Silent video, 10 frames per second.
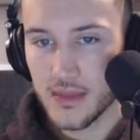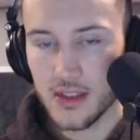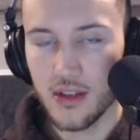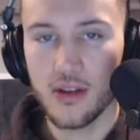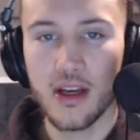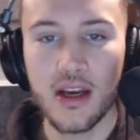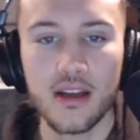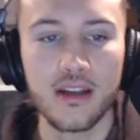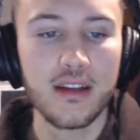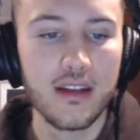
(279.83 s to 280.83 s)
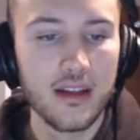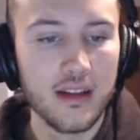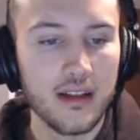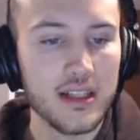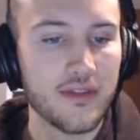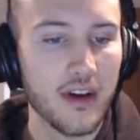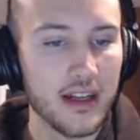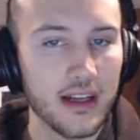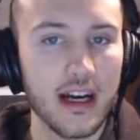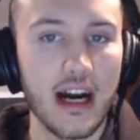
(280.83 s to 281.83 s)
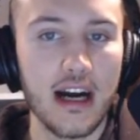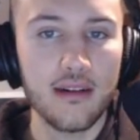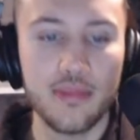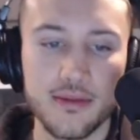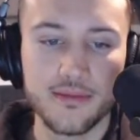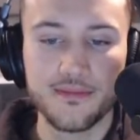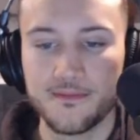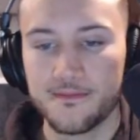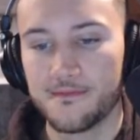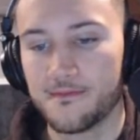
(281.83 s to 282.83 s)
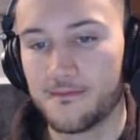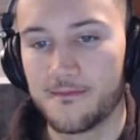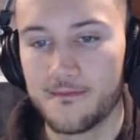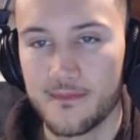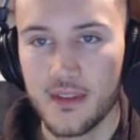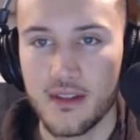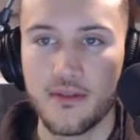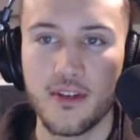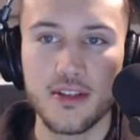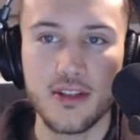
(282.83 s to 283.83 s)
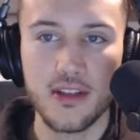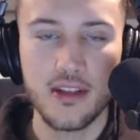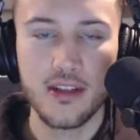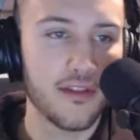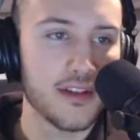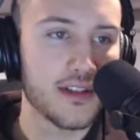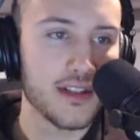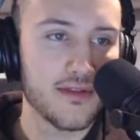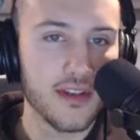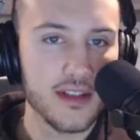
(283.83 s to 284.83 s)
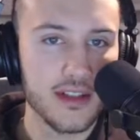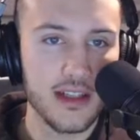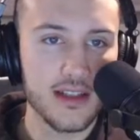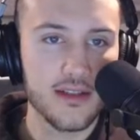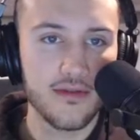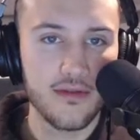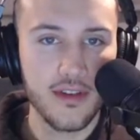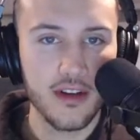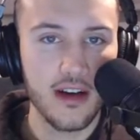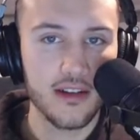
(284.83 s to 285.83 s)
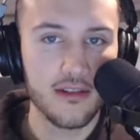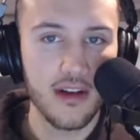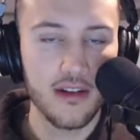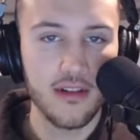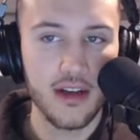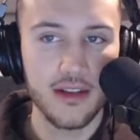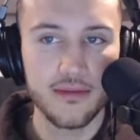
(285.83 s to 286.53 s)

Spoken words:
Okay. Let's find a comp. First things first, let's figure out the rent rate.